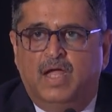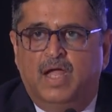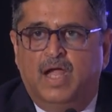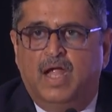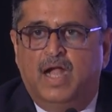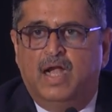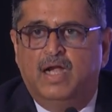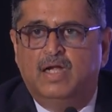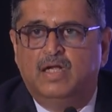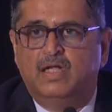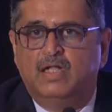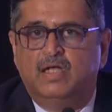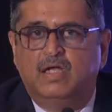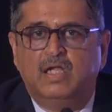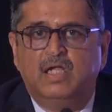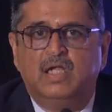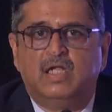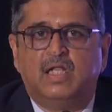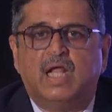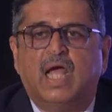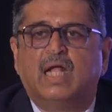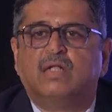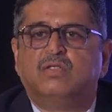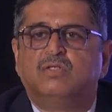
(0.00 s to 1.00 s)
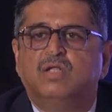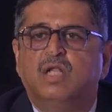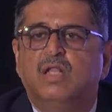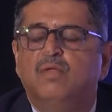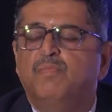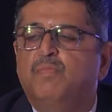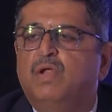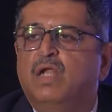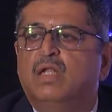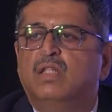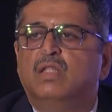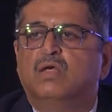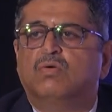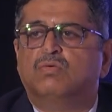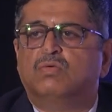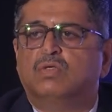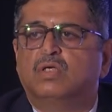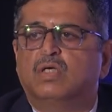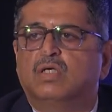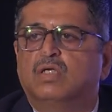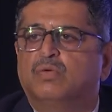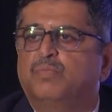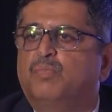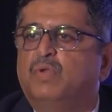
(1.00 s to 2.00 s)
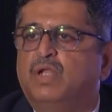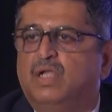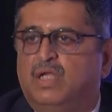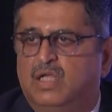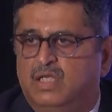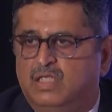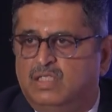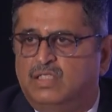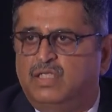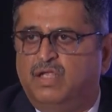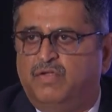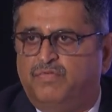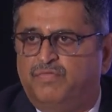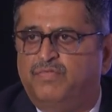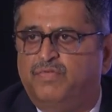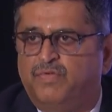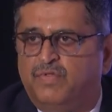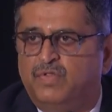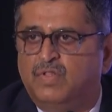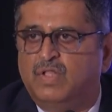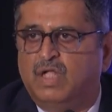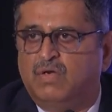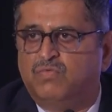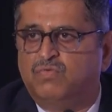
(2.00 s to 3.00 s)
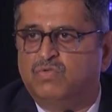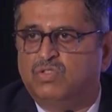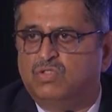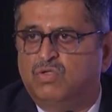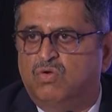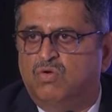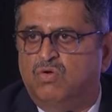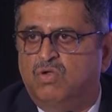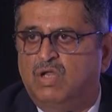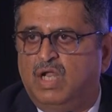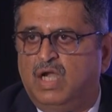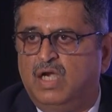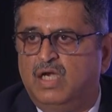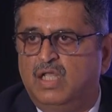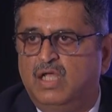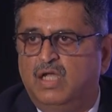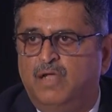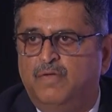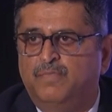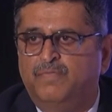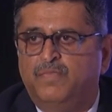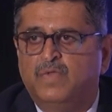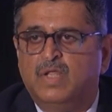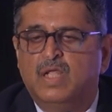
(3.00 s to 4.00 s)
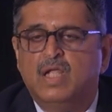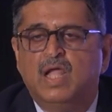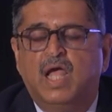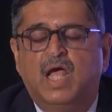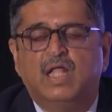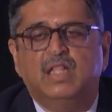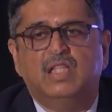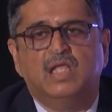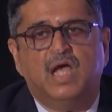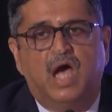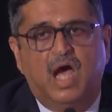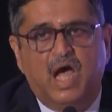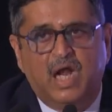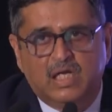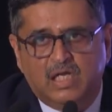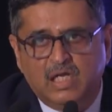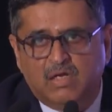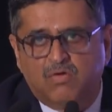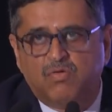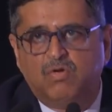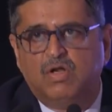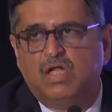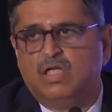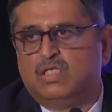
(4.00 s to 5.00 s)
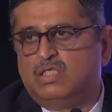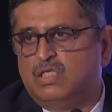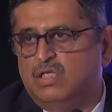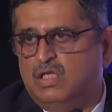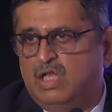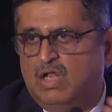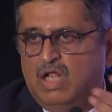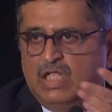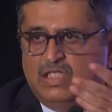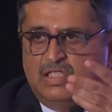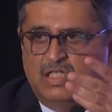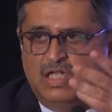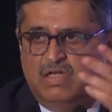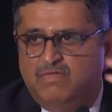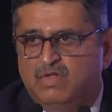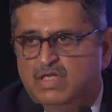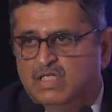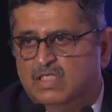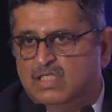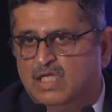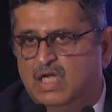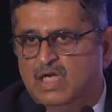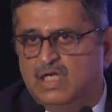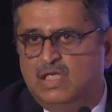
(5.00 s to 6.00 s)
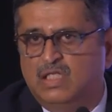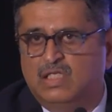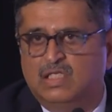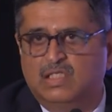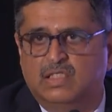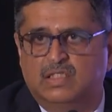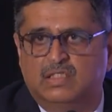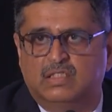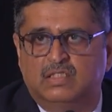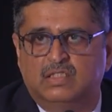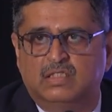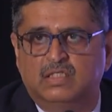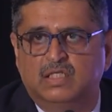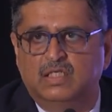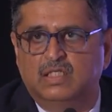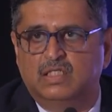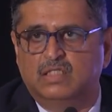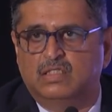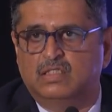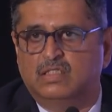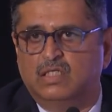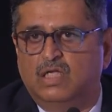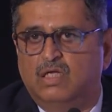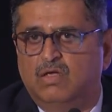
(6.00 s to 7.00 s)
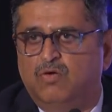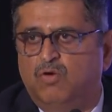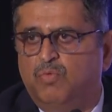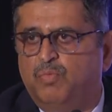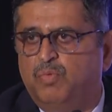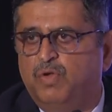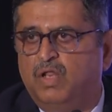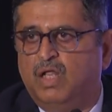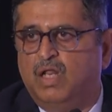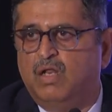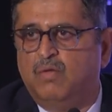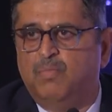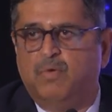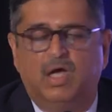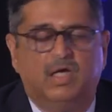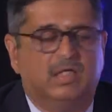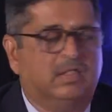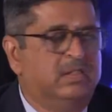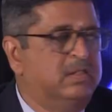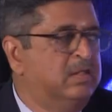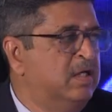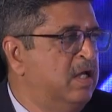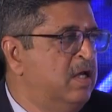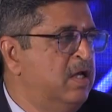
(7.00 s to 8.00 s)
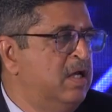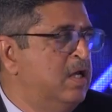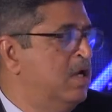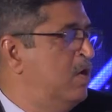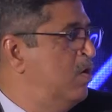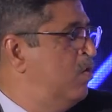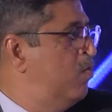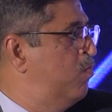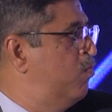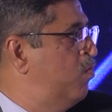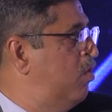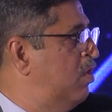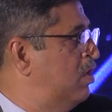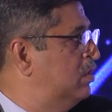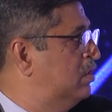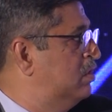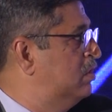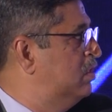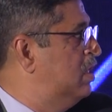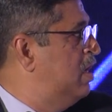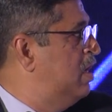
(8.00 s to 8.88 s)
And it actually made the cooker completely safe. That was the whole idea. And the articulation, as Naval said in his opening remarks, was